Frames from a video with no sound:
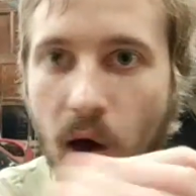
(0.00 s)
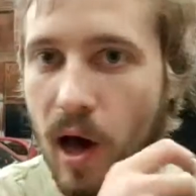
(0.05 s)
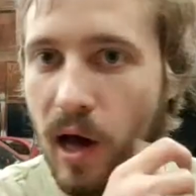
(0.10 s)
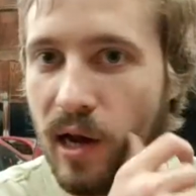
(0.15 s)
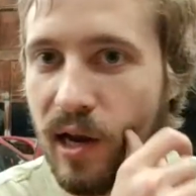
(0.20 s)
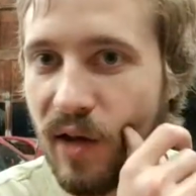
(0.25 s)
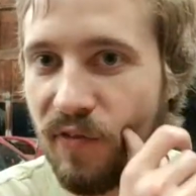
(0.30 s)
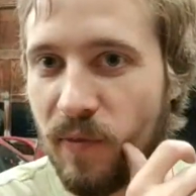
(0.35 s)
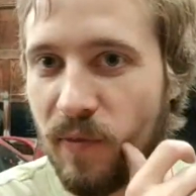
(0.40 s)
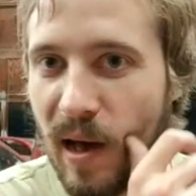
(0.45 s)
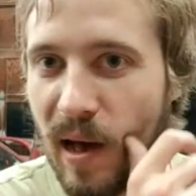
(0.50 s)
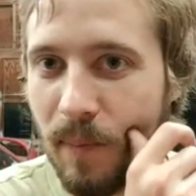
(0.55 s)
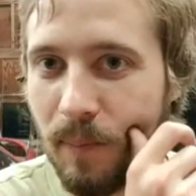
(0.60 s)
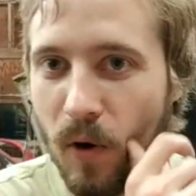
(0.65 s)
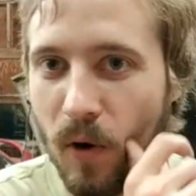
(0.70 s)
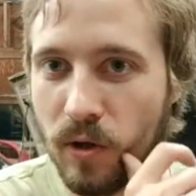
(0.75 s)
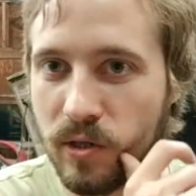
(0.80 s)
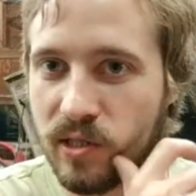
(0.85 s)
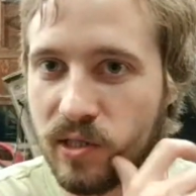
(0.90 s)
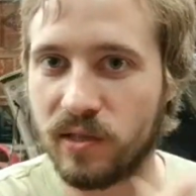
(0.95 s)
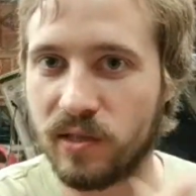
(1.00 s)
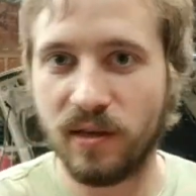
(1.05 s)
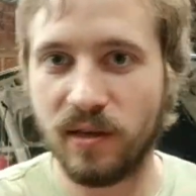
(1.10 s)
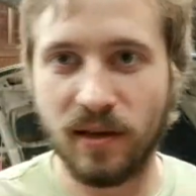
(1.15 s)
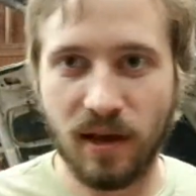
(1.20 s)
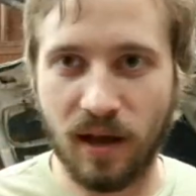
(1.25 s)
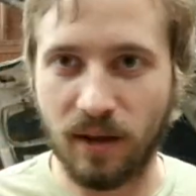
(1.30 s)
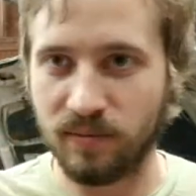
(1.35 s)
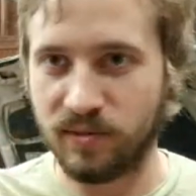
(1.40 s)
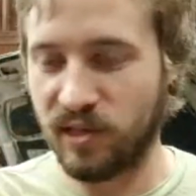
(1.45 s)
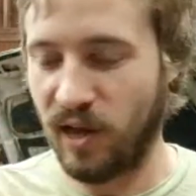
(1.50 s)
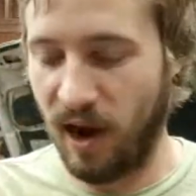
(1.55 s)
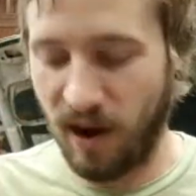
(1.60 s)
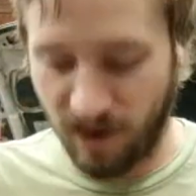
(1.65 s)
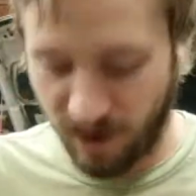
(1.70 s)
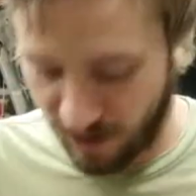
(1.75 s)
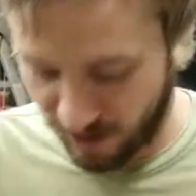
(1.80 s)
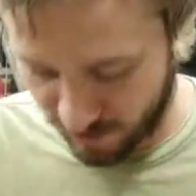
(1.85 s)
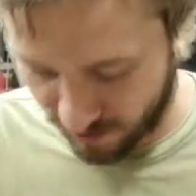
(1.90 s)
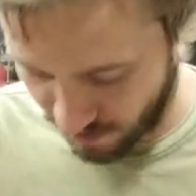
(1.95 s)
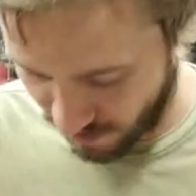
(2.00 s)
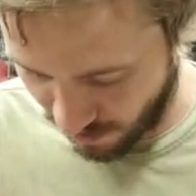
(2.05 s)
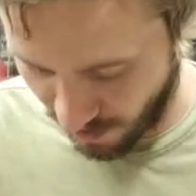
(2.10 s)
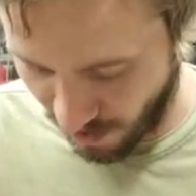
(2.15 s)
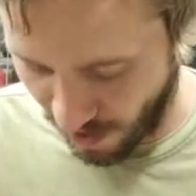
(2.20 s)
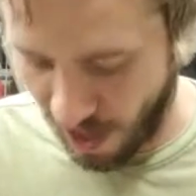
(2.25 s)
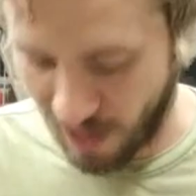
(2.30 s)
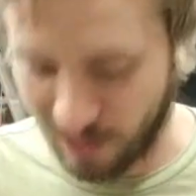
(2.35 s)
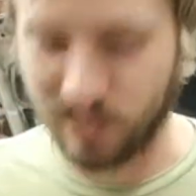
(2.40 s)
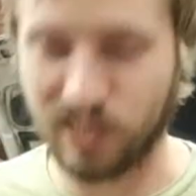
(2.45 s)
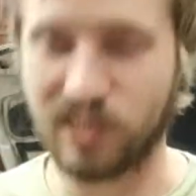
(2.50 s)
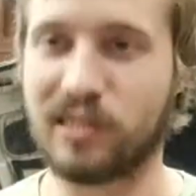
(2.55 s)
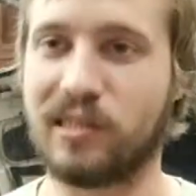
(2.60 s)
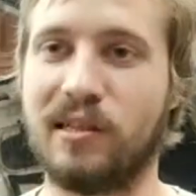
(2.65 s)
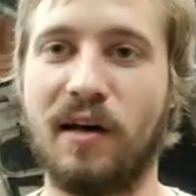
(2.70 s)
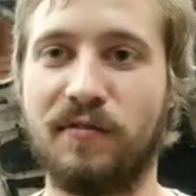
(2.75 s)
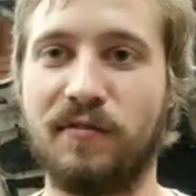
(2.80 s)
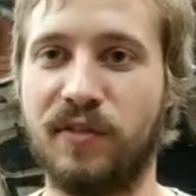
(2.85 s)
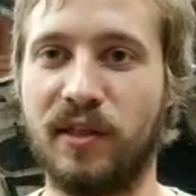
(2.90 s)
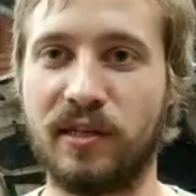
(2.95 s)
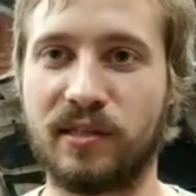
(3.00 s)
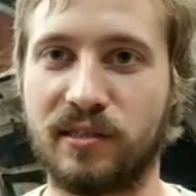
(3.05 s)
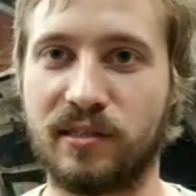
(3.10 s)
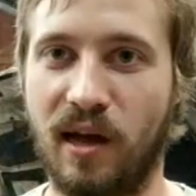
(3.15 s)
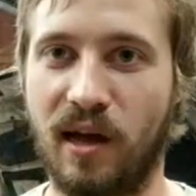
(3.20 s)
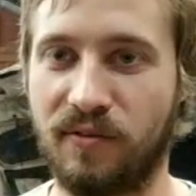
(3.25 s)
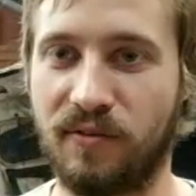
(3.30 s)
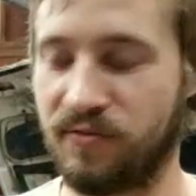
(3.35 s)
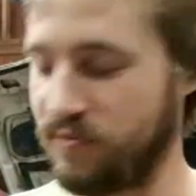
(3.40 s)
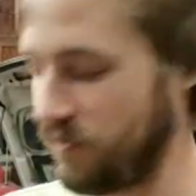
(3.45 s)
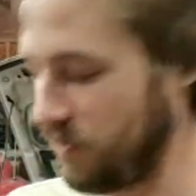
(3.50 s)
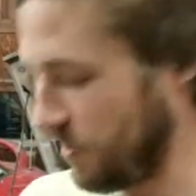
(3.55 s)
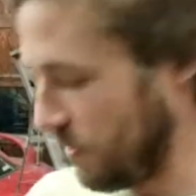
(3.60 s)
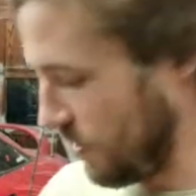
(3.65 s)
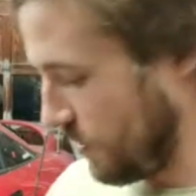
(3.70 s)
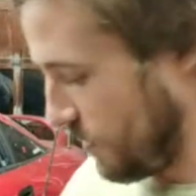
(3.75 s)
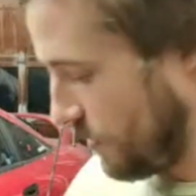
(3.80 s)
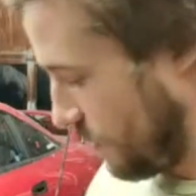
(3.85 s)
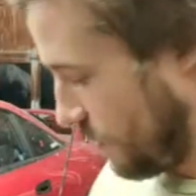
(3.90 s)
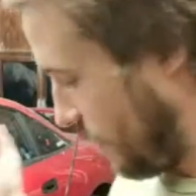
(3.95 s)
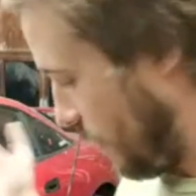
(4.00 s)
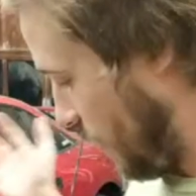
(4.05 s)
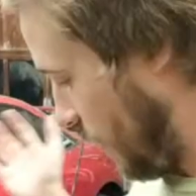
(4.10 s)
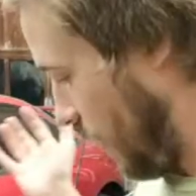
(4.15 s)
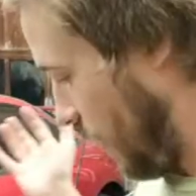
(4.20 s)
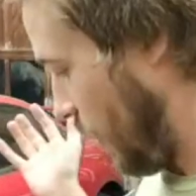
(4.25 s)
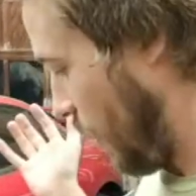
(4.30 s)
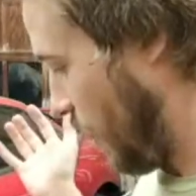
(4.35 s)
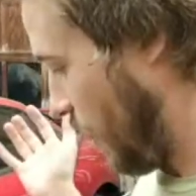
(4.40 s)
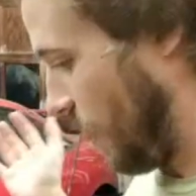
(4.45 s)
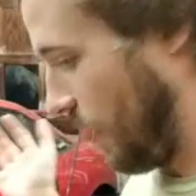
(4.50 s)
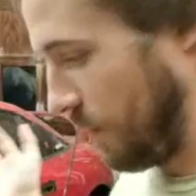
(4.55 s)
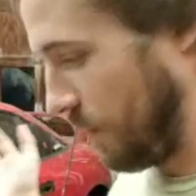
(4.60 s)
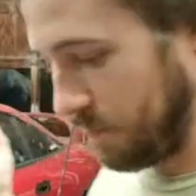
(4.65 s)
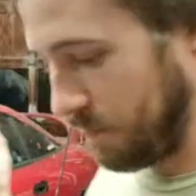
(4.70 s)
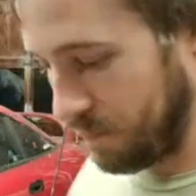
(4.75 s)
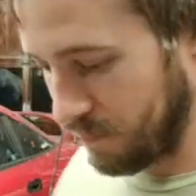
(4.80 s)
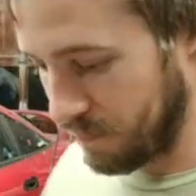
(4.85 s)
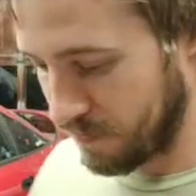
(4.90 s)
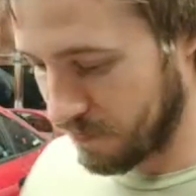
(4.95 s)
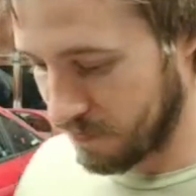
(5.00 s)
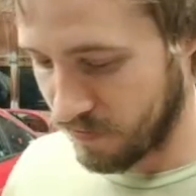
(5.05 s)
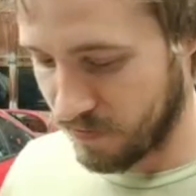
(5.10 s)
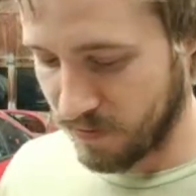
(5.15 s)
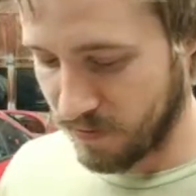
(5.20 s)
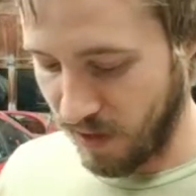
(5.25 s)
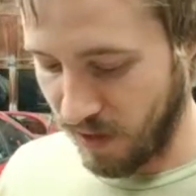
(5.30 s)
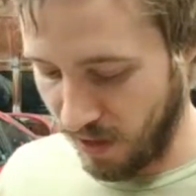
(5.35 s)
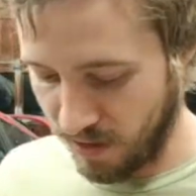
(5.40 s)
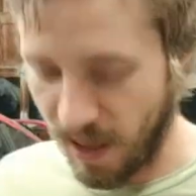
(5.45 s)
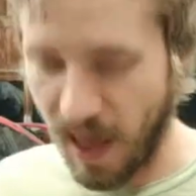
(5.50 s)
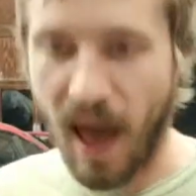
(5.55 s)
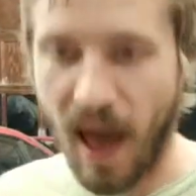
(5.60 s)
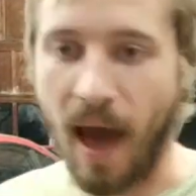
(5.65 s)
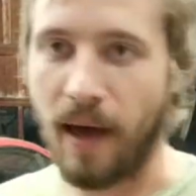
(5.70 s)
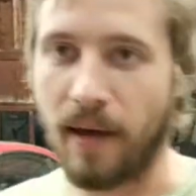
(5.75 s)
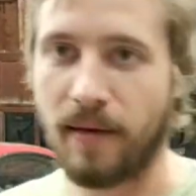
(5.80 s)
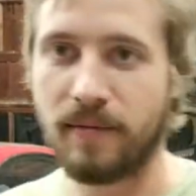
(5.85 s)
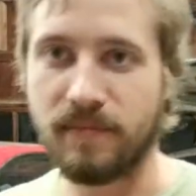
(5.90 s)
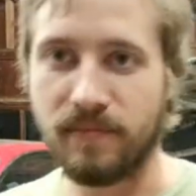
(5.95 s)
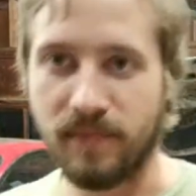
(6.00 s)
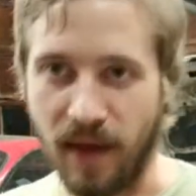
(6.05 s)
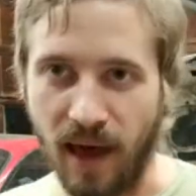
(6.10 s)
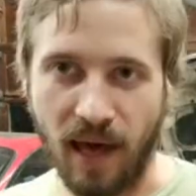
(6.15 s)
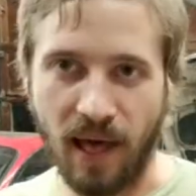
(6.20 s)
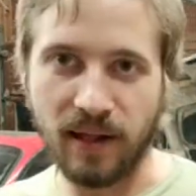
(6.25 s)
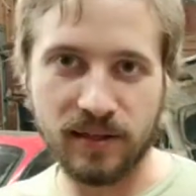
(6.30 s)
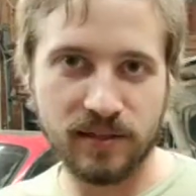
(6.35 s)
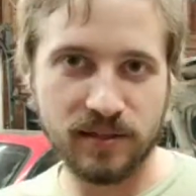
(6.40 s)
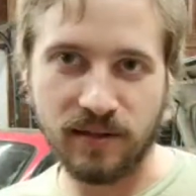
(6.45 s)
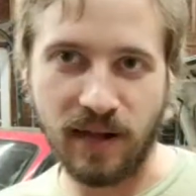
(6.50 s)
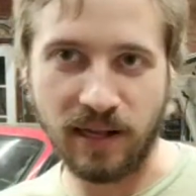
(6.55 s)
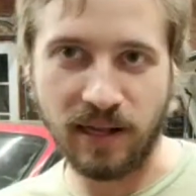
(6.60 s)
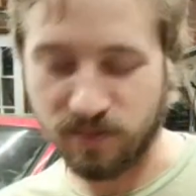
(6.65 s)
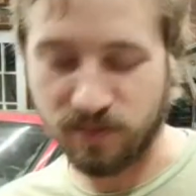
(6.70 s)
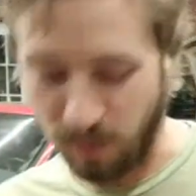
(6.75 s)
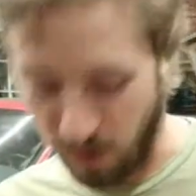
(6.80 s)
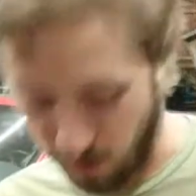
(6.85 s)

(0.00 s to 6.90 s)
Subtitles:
enough about bolts. I'm sorry. I just love this stuff. And yeah, that's my